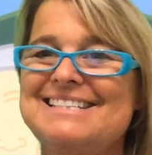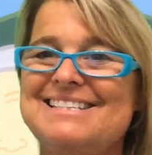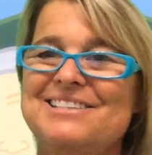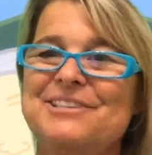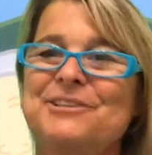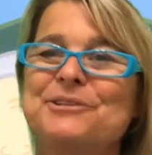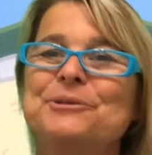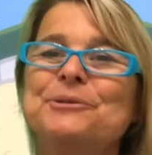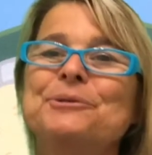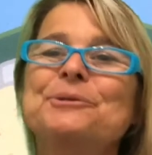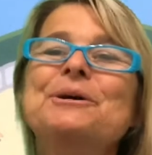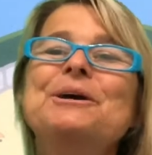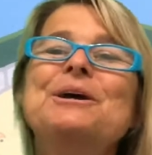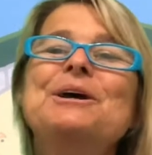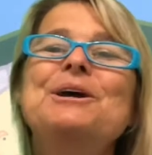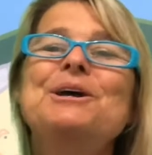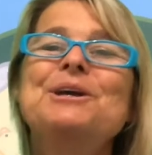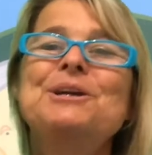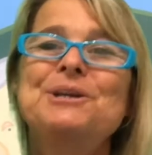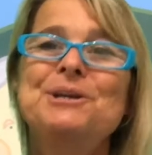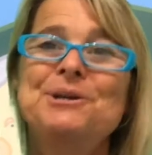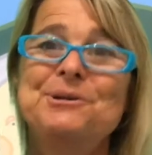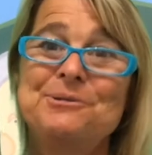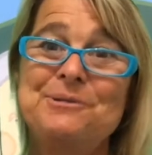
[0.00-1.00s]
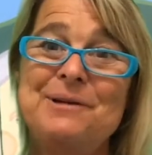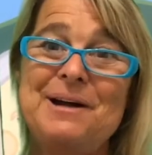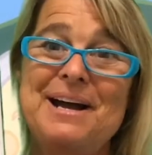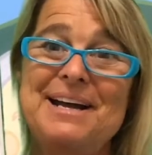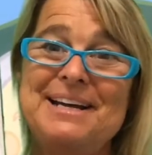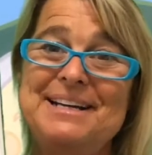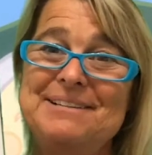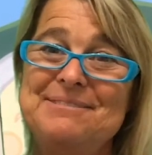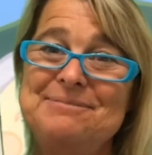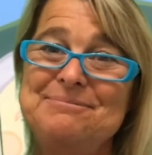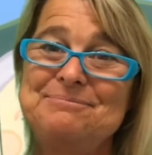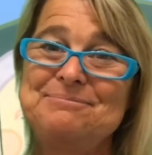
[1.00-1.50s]
too. You're
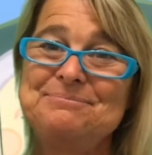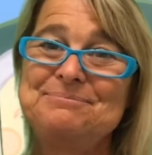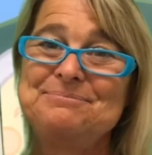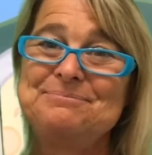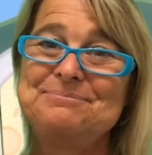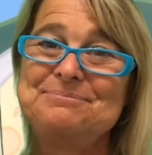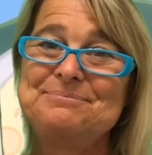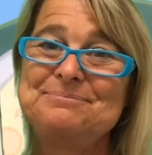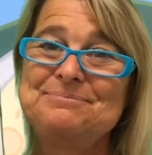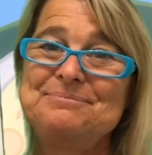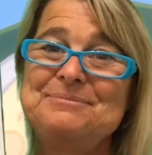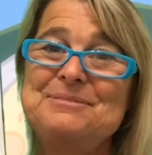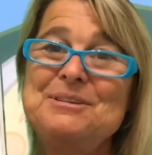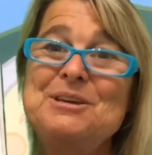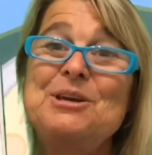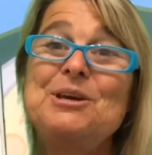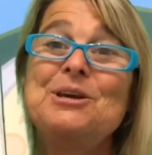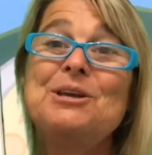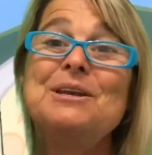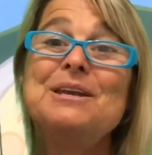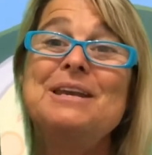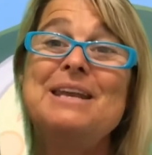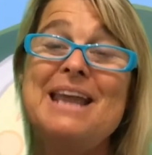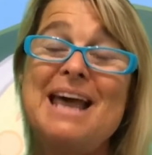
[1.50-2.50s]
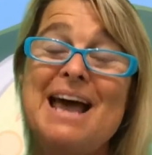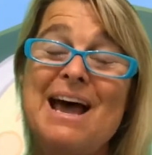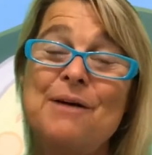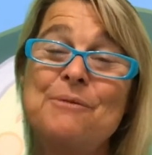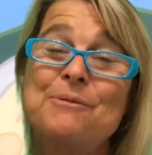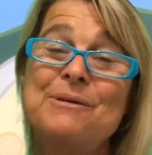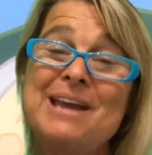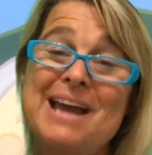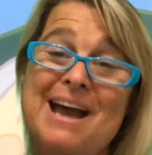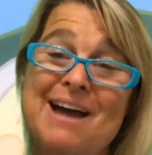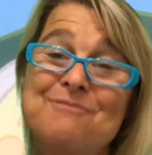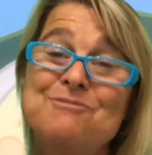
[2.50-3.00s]
right. Now
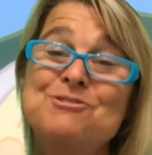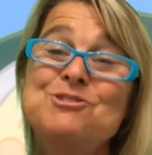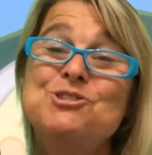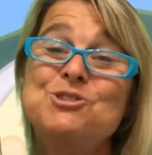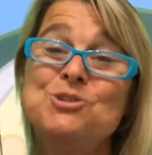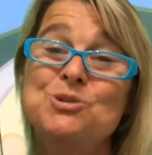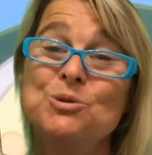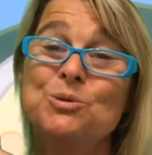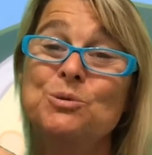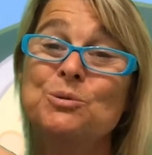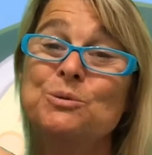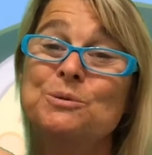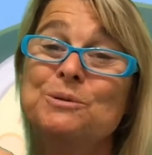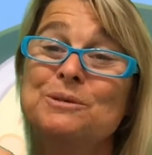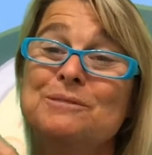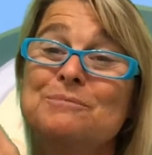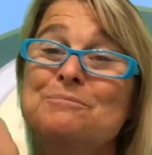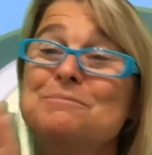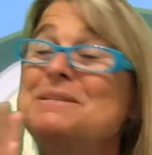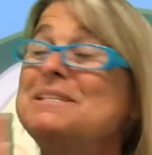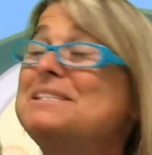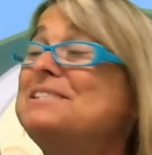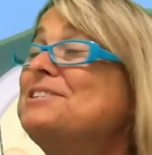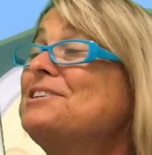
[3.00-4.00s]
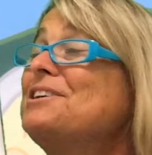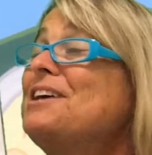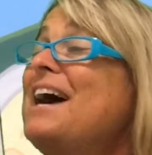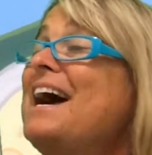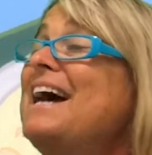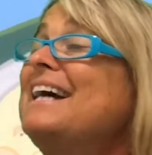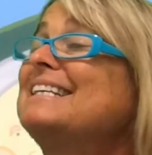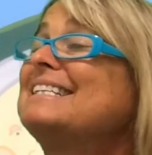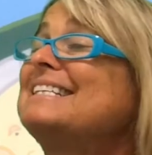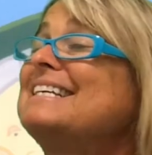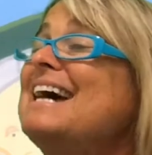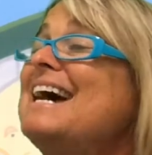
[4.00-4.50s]
we have 2 Mr.
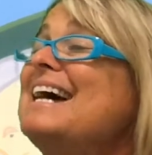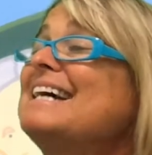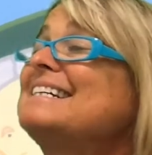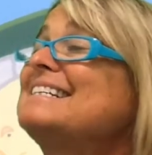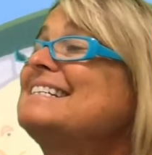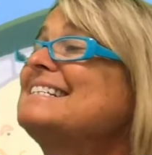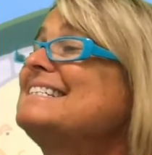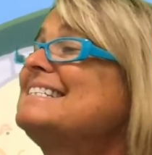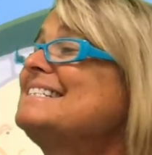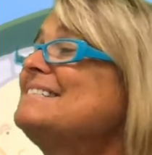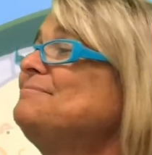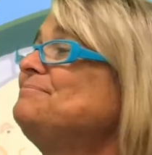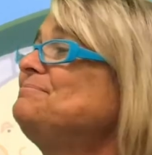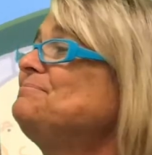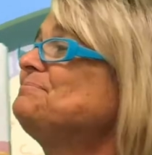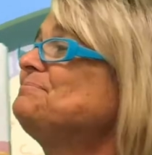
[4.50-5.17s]
Haktaks.